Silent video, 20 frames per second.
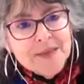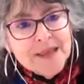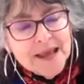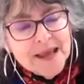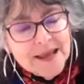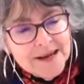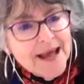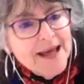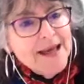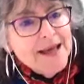
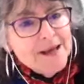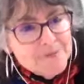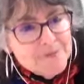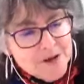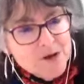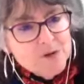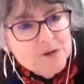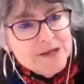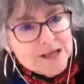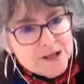and I have
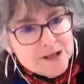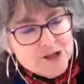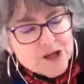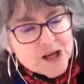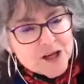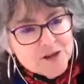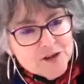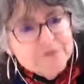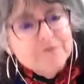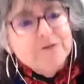known each
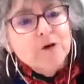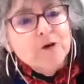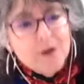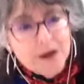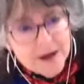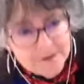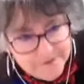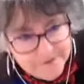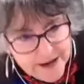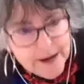other for
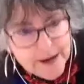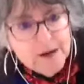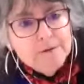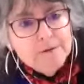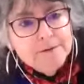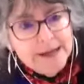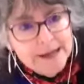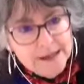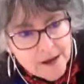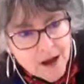a
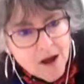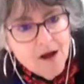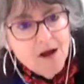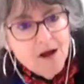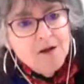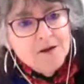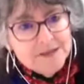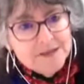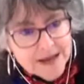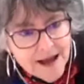very
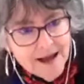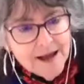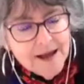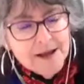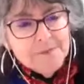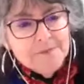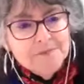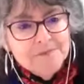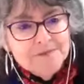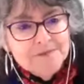long
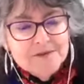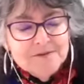time.